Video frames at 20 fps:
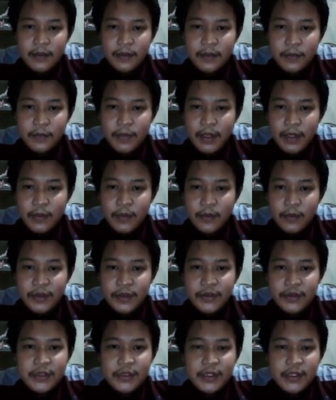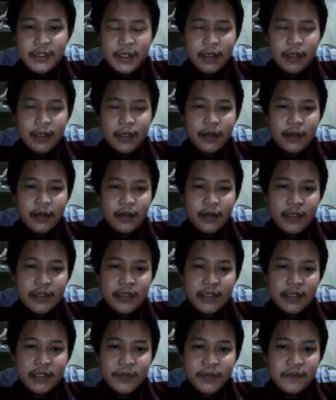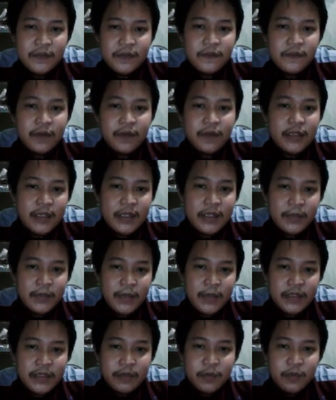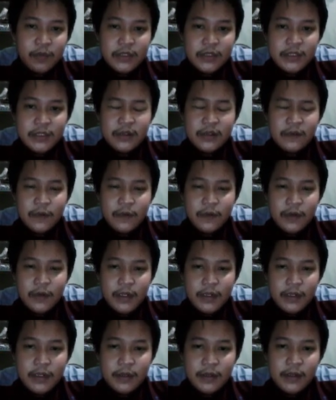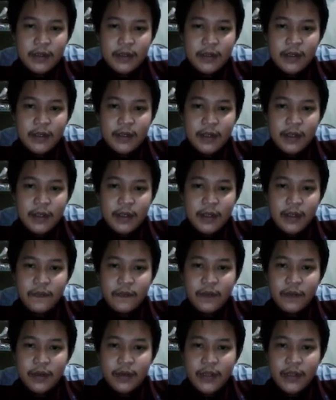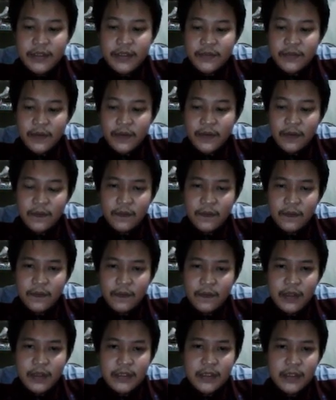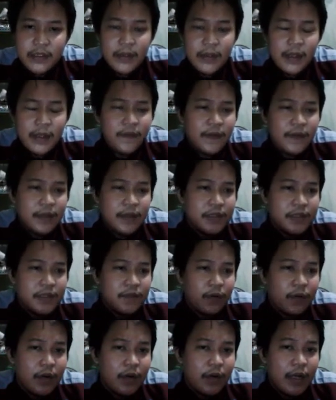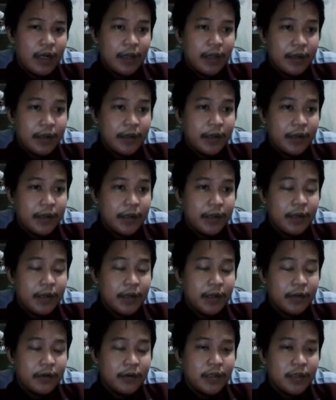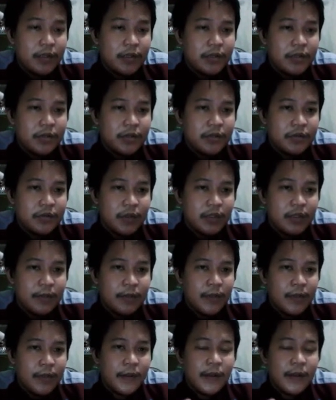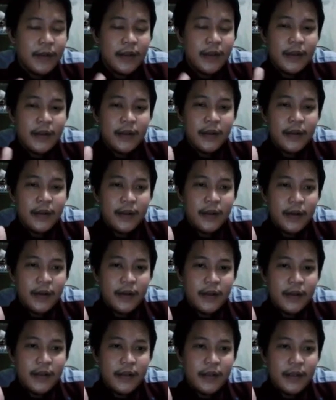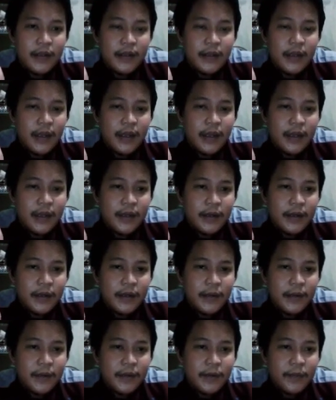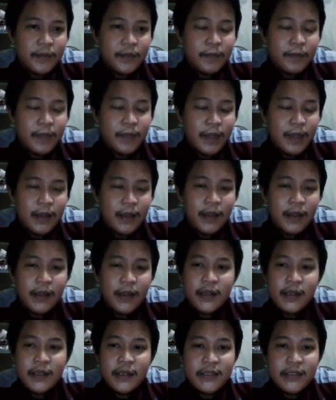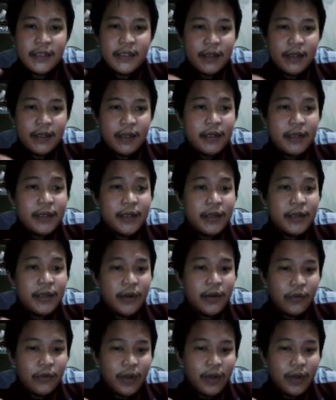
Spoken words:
By a more neutral, less expressive word, the same as more general word. For this one, for example, if it is for color, yeah, you can choose, for example, the color people generally know.